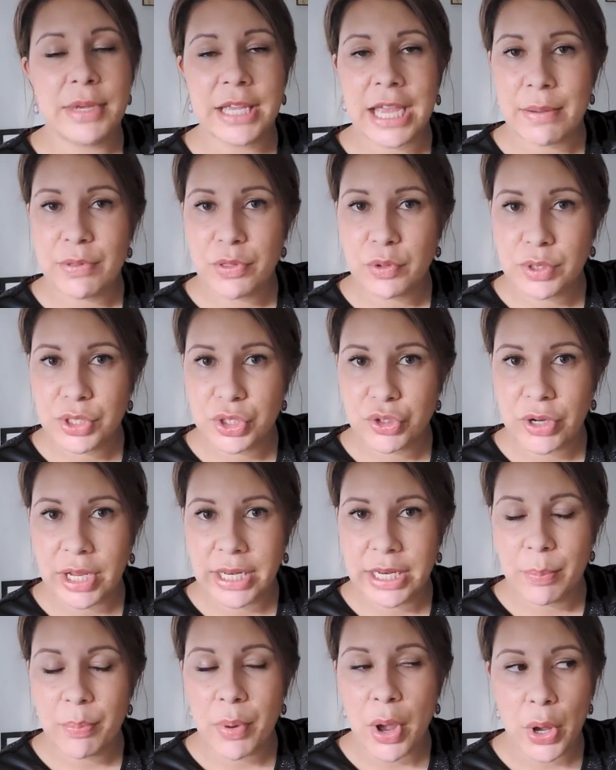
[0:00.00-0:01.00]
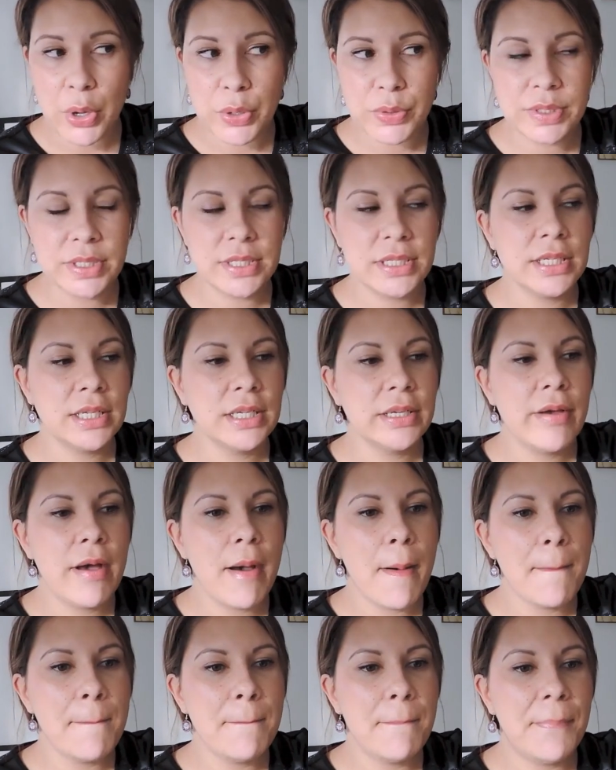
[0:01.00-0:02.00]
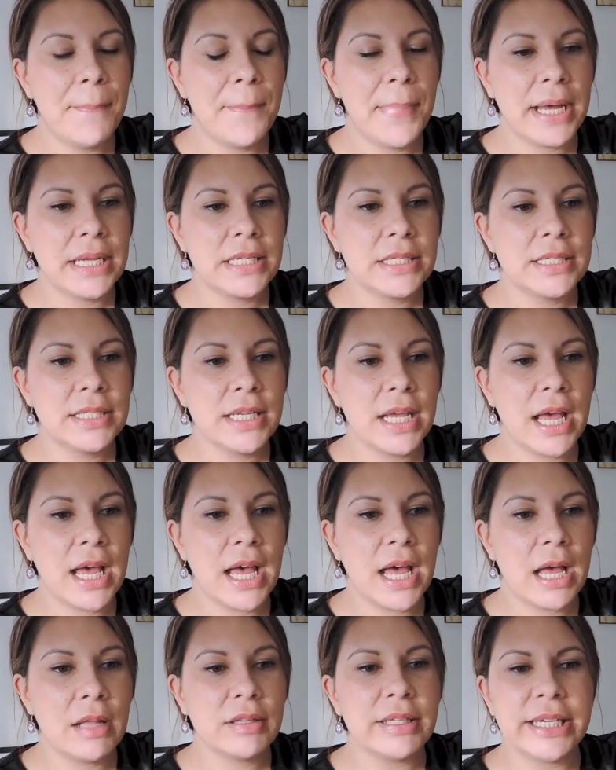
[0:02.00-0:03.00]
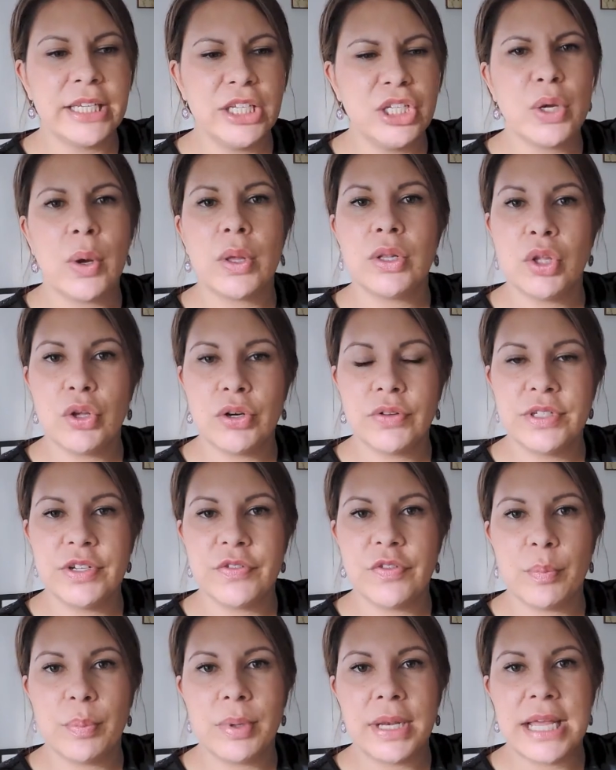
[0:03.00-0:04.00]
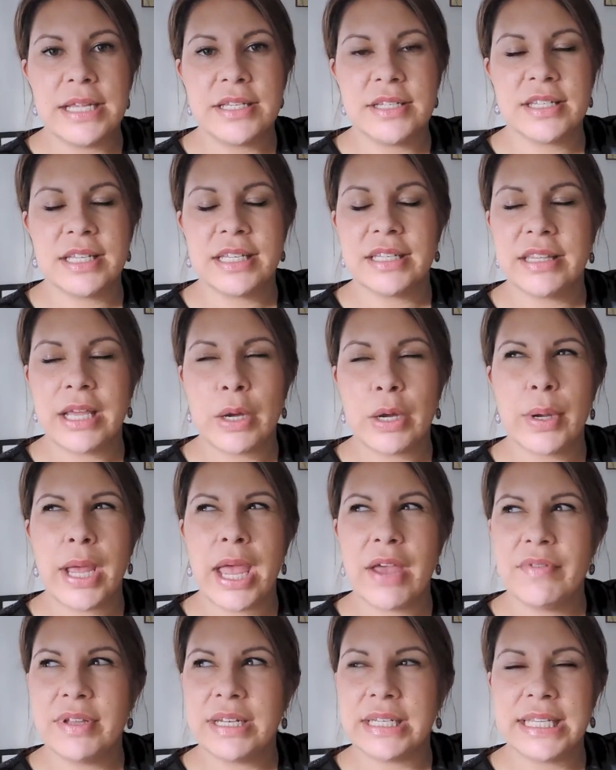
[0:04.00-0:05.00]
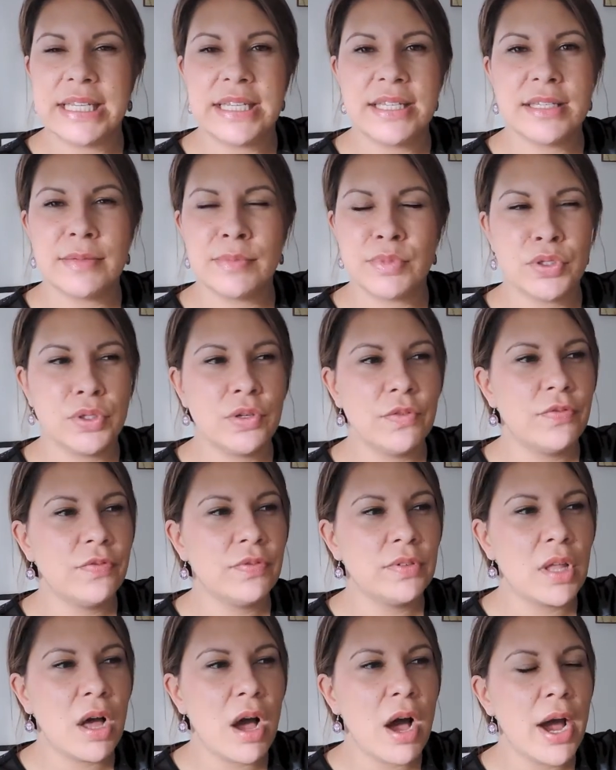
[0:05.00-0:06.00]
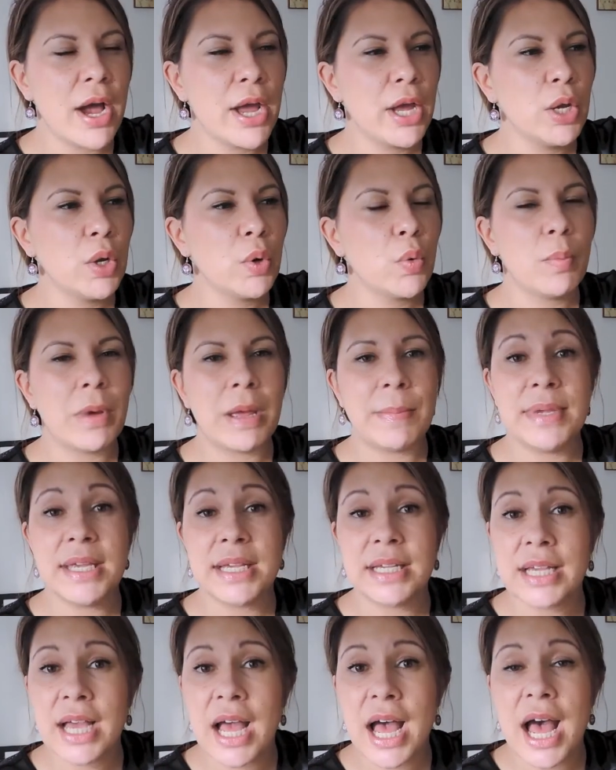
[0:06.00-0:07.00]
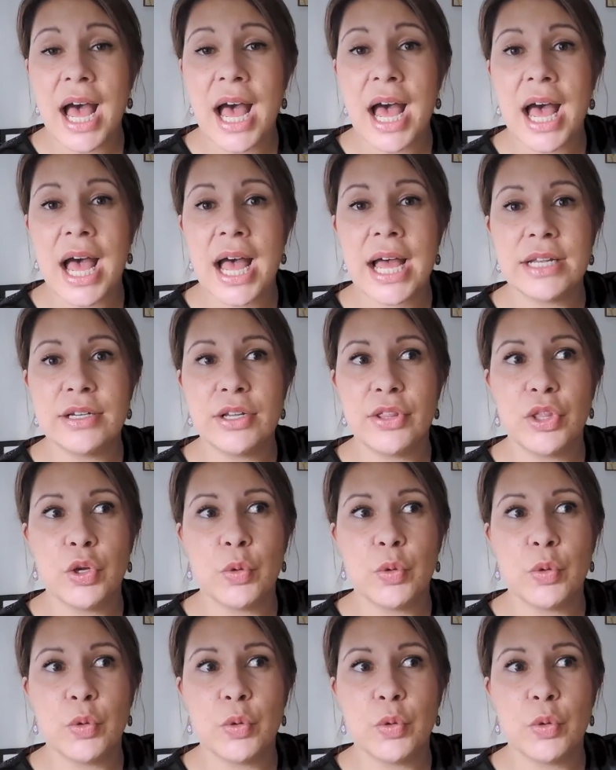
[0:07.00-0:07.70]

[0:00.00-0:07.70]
Came through Australia Post, but like, you know, a lot of different places that they'll have at least some sort of flyer or maybe a card.